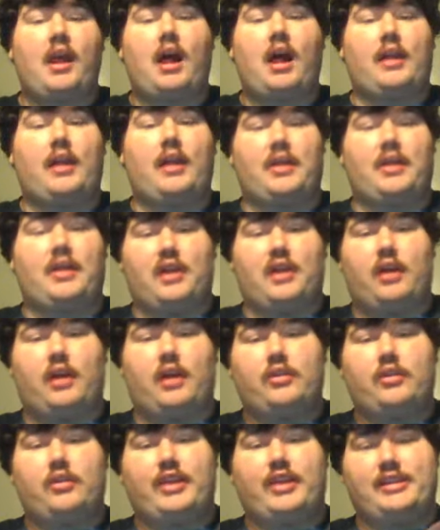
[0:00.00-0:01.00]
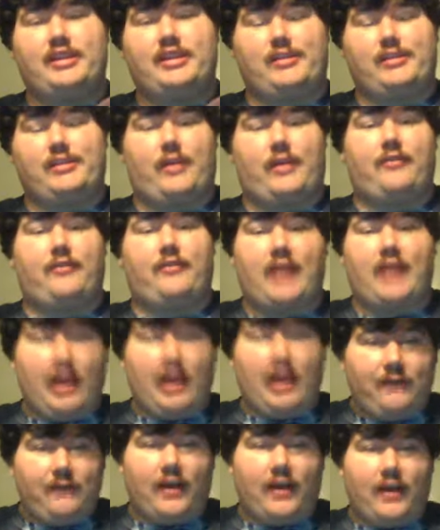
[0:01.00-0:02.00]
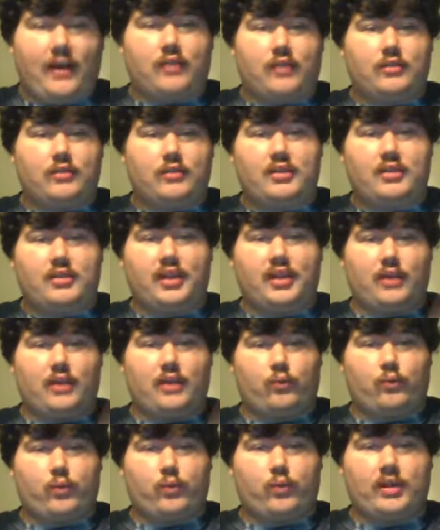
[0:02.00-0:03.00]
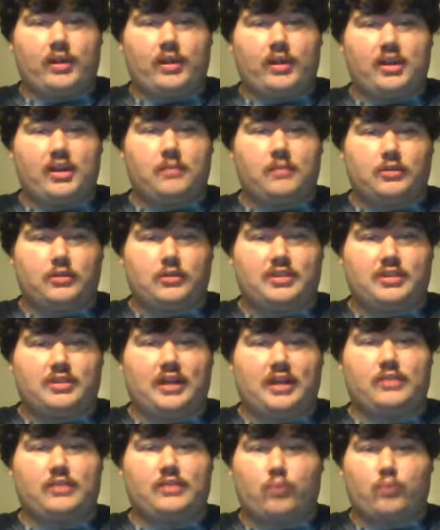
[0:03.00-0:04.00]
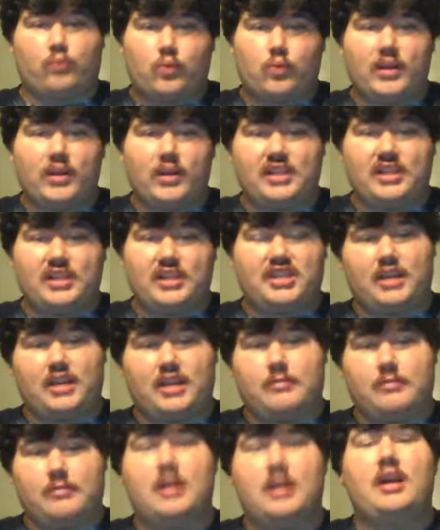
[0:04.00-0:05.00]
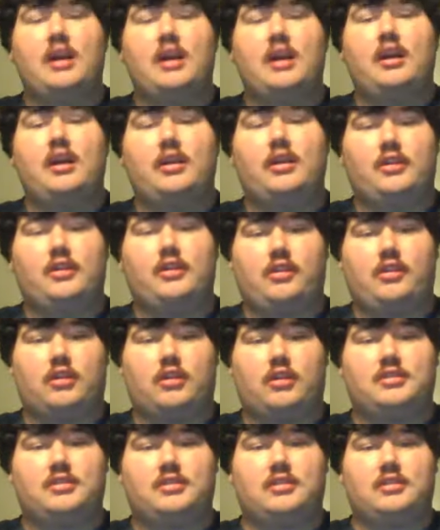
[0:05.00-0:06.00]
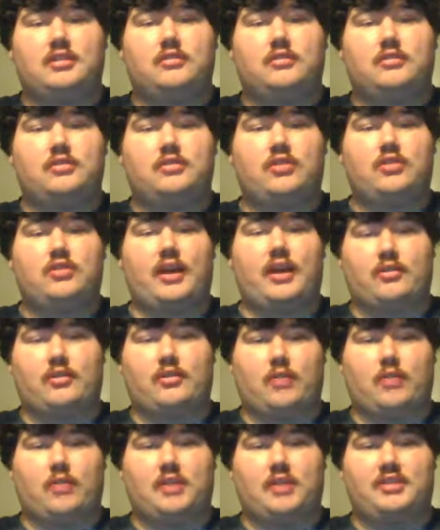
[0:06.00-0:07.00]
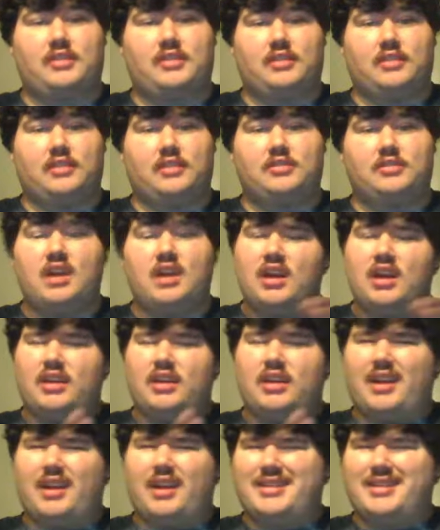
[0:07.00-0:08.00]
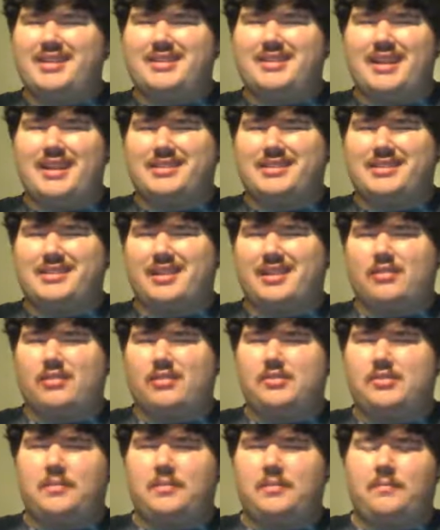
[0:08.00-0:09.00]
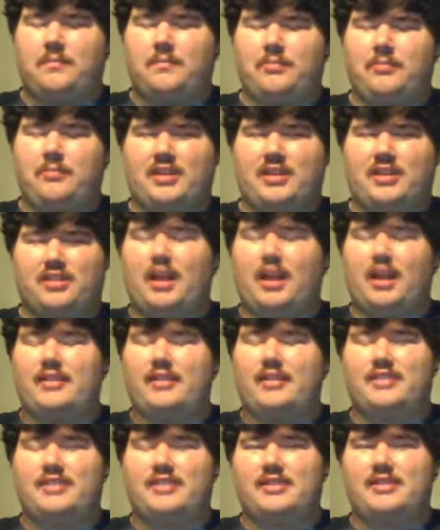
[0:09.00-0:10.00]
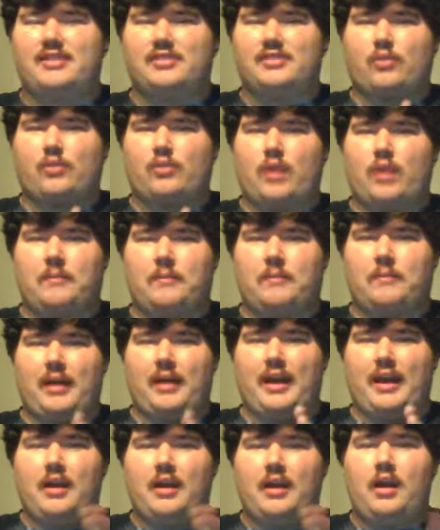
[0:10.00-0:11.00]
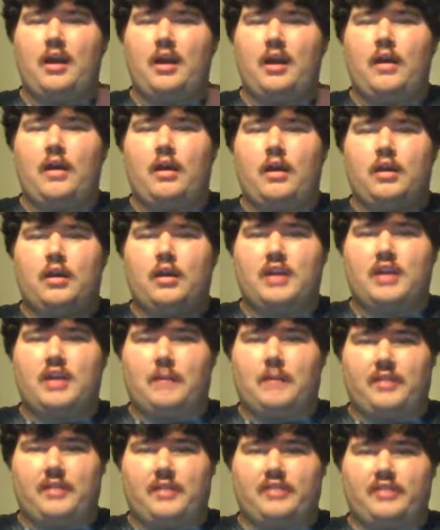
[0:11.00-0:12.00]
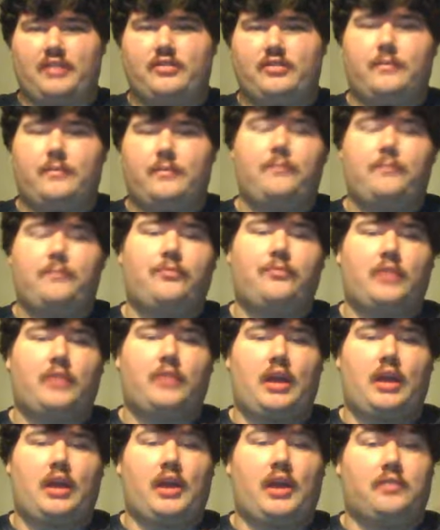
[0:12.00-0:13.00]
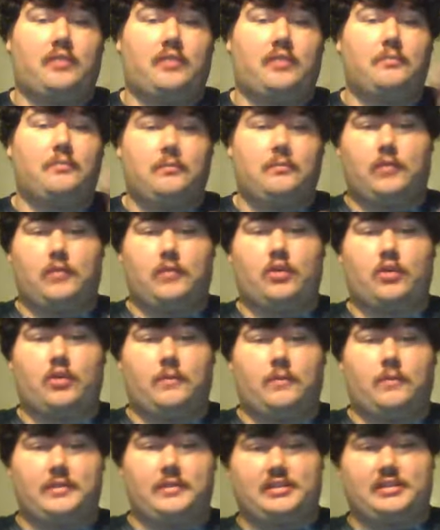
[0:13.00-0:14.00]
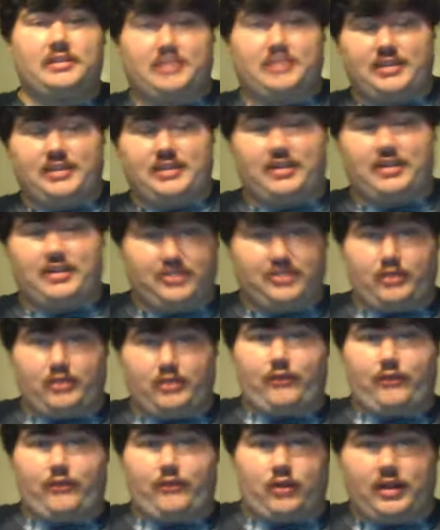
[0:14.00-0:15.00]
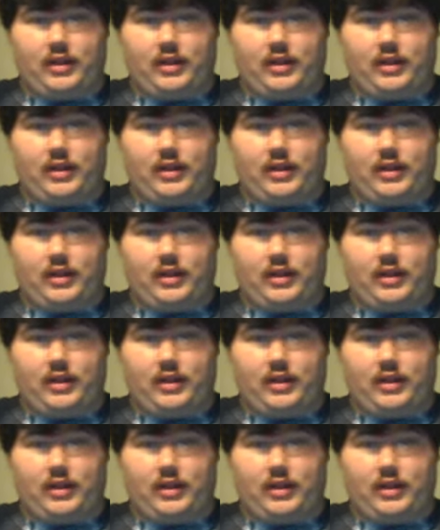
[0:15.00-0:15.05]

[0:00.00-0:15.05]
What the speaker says: Now, the other easy way that I found to get really good merchandise really cheap, yard sales and garage sales. Not estate sales, because a lot of estate sales are run by companies and local businesses that just do it for a